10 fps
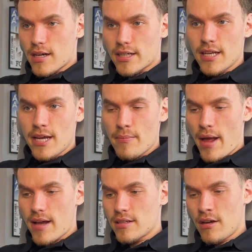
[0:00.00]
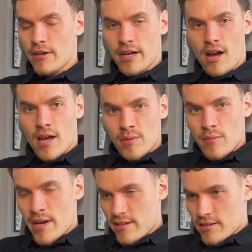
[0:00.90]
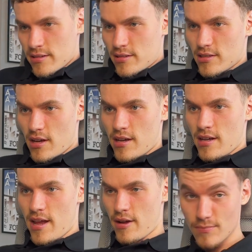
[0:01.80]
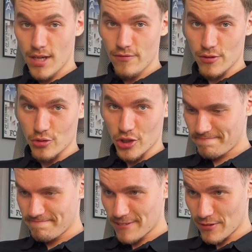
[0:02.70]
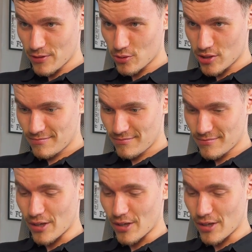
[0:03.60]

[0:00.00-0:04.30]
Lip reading: can lean back knowing I'm an amazing designer now. Feels good, it feels good. Now